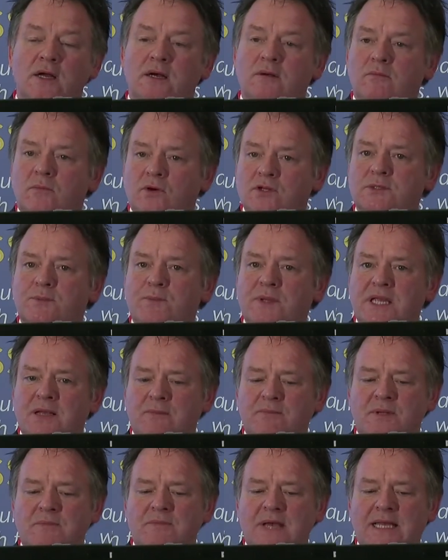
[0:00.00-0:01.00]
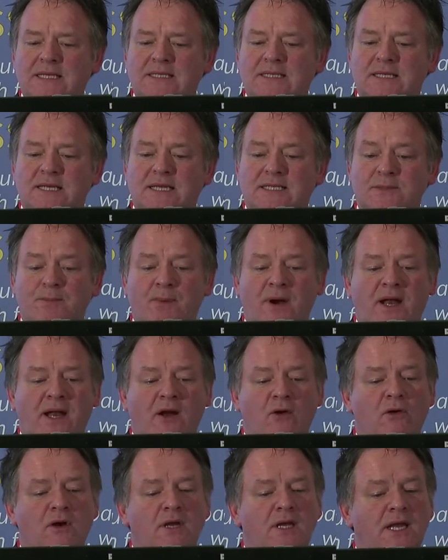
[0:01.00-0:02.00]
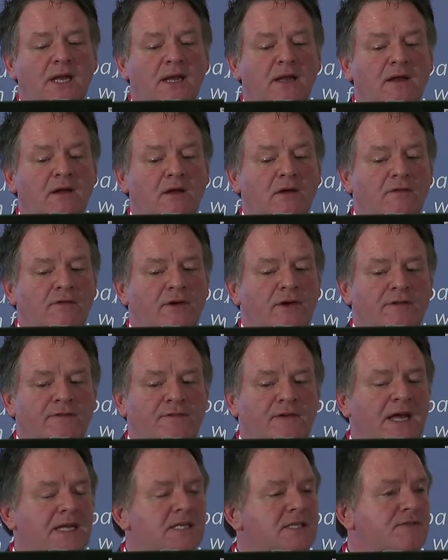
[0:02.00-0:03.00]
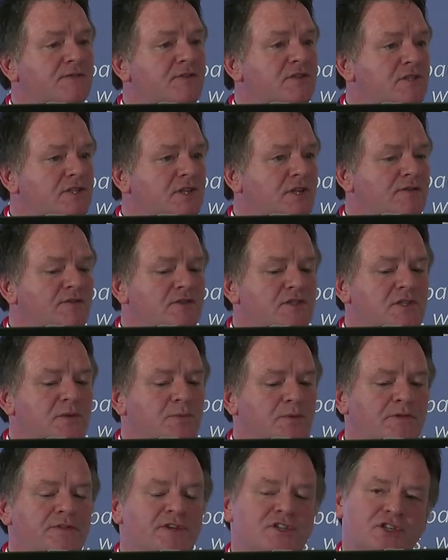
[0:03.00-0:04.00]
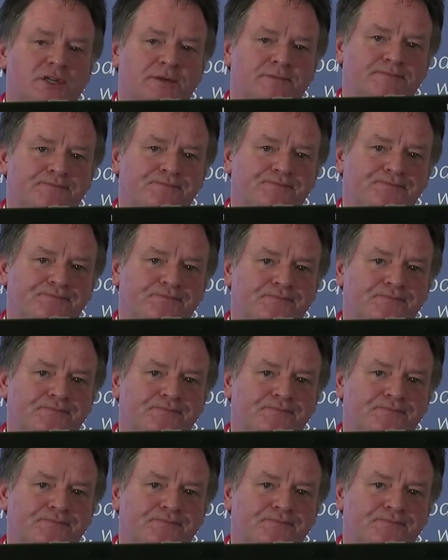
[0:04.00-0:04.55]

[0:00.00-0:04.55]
must be implemented as a priority for effective service provision.